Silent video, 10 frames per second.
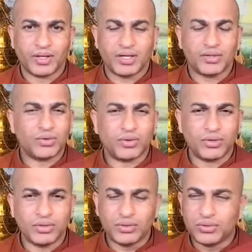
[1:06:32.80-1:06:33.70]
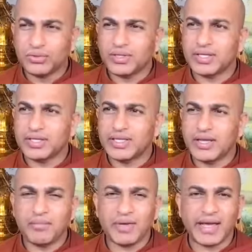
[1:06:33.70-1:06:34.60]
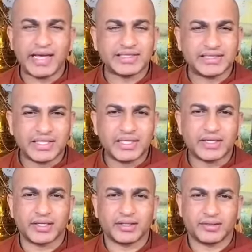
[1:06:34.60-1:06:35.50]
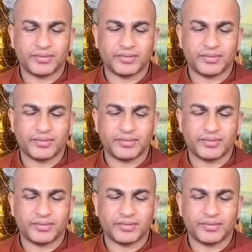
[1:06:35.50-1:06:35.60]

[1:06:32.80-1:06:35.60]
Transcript: and don't look them as children.